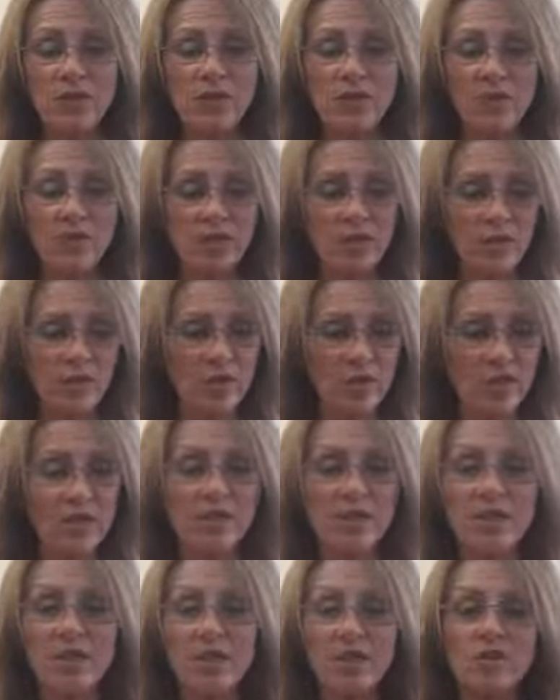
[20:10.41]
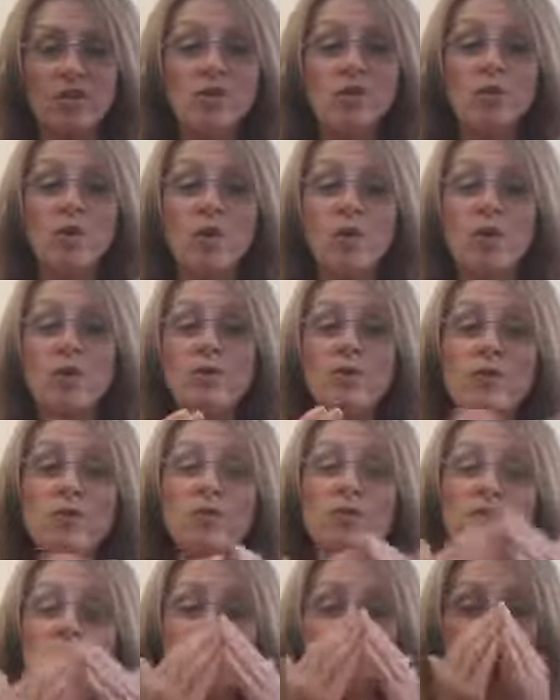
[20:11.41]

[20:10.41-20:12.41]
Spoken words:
ingredients in there. So if you just